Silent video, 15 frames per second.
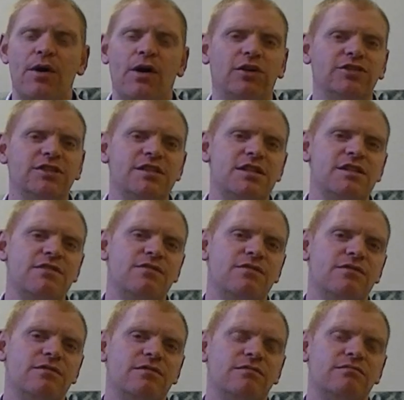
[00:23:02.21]
positive.
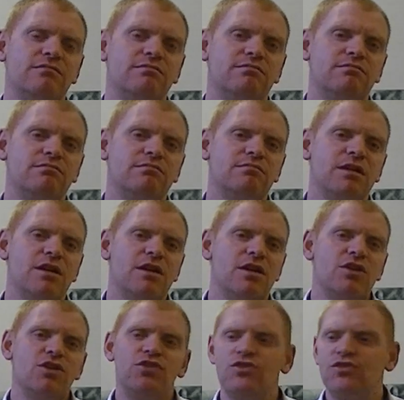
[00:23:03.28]

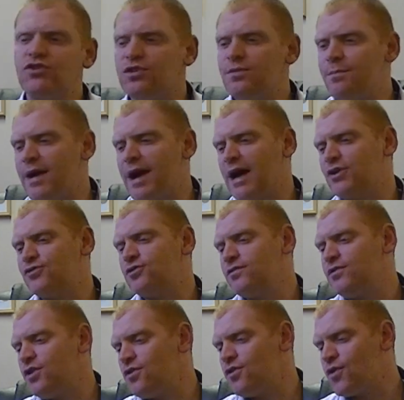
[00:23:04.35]
It doesn't matter if
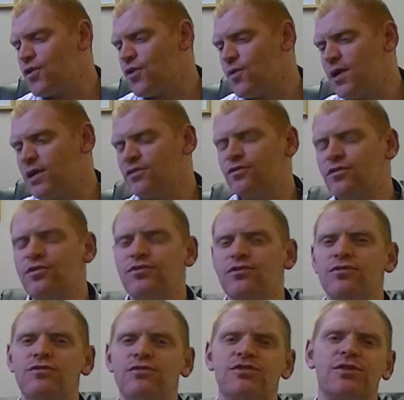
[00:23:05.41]
you're going
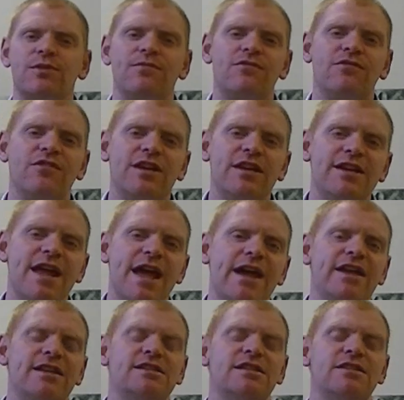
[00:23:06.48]
through something
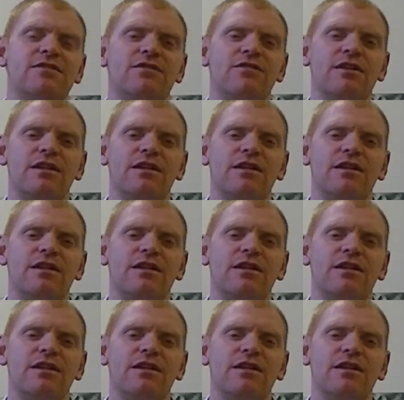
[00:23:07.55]
negative.